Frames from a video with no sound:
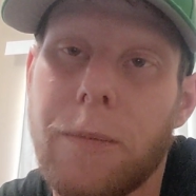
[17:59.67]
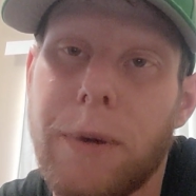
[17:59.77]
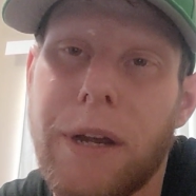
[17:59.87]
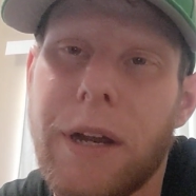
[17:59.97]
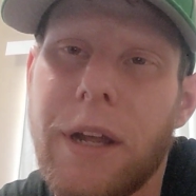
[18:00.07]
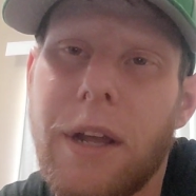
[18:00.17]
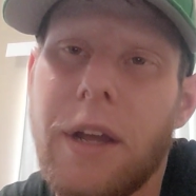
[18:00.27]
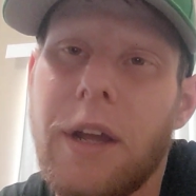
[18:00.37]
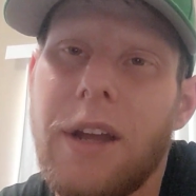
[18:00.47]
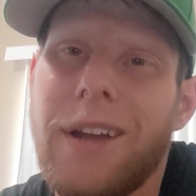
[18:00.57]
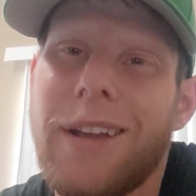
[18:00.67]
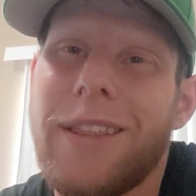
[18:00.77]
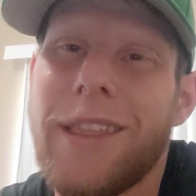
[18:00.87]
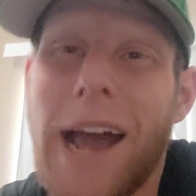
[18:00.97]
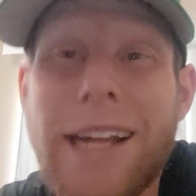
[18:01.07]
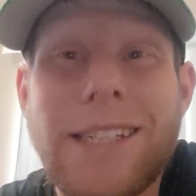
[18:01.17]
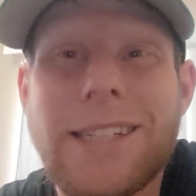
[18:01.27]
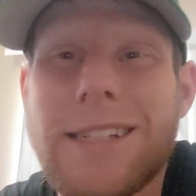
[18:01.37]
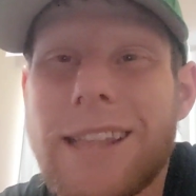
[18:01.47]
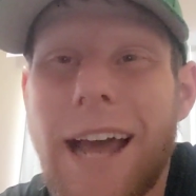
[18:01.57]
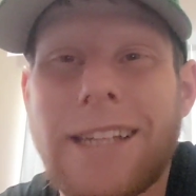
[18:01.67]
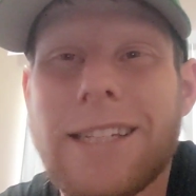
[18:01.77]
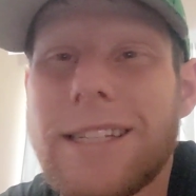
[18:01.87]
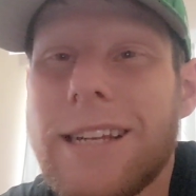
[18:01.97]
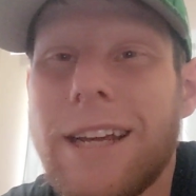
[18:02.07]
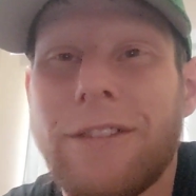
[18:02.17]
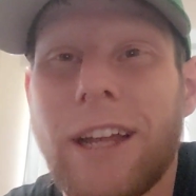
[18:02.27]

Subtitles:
but that's his gift.